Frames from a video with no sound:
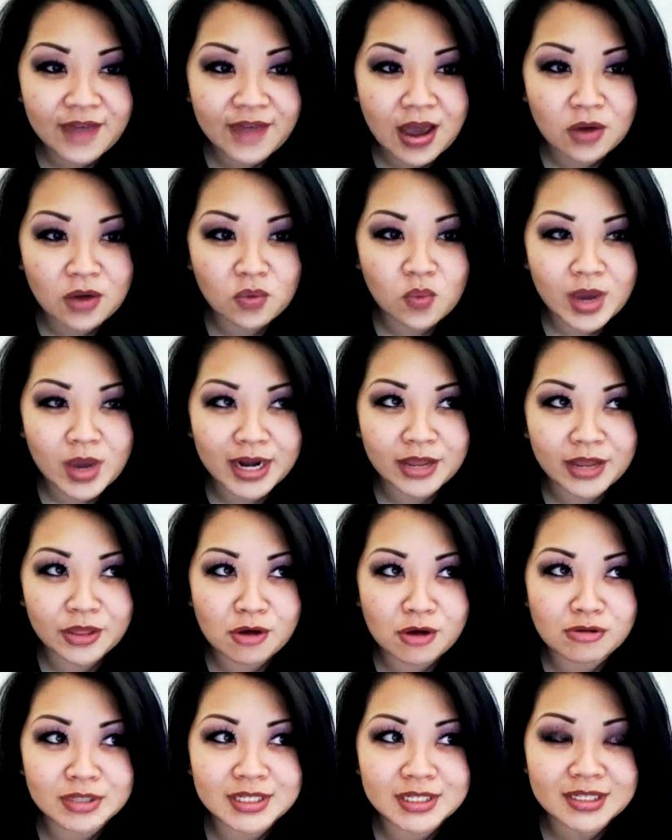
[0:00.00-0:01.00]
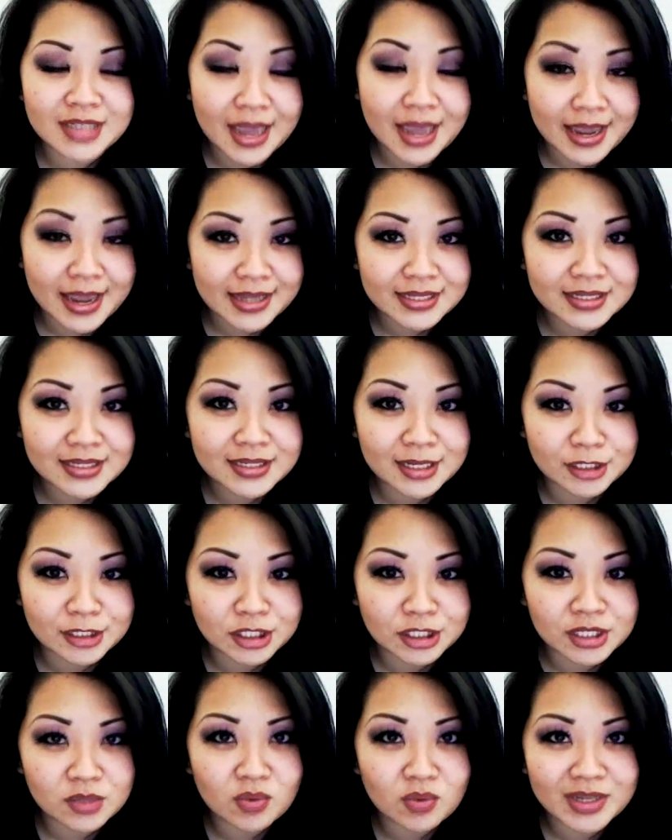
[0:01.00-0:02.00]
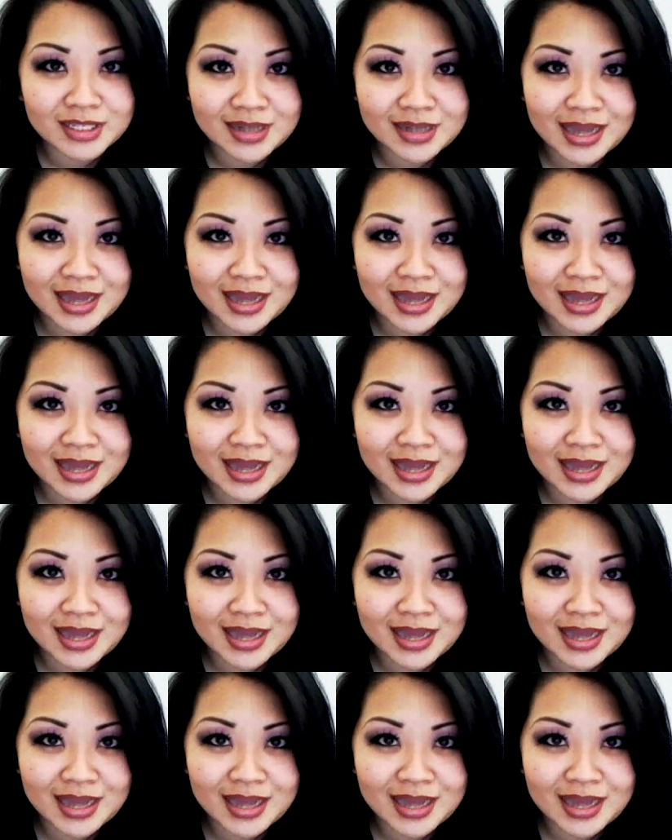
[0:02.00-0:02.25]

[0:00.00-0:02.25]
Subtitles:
found one of those sites. And she was